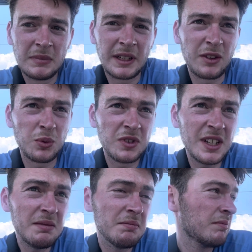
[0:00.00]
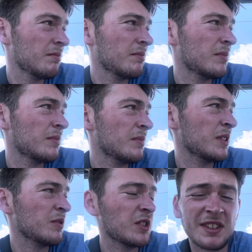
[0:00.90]
Guess we'll see.
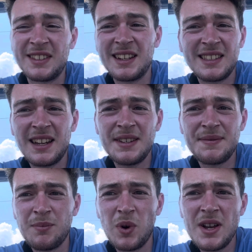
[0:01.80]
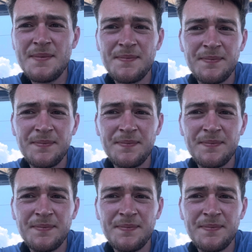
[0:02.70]
Just gonna sit tight and wait.